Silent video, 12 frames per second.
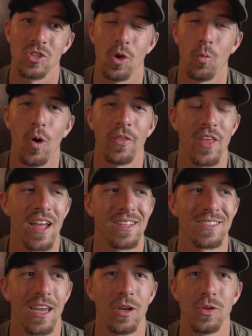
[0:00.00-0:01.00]
So what that
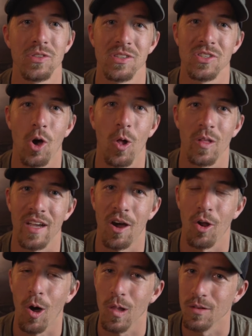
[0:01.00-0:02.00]
entails is hauling
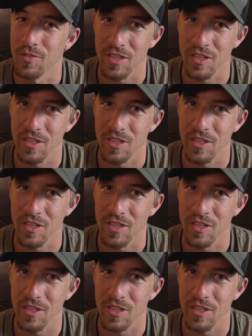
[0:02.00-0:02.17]
out all